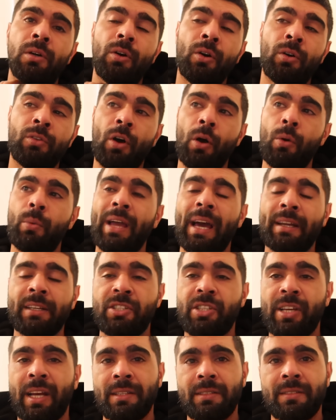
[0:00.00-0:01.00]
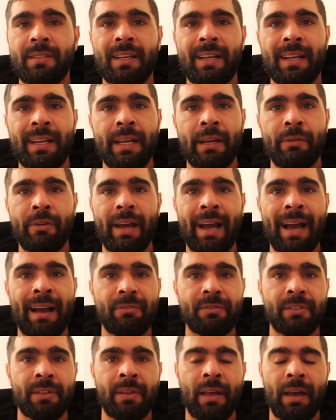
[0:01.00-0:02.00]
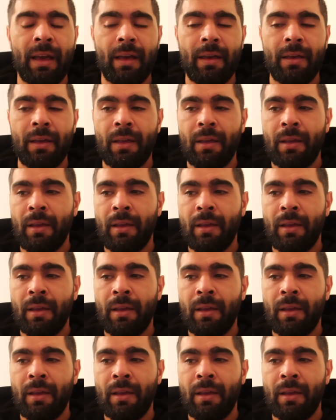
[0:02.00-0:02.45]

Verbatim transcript: although we had a chance to clear it after that.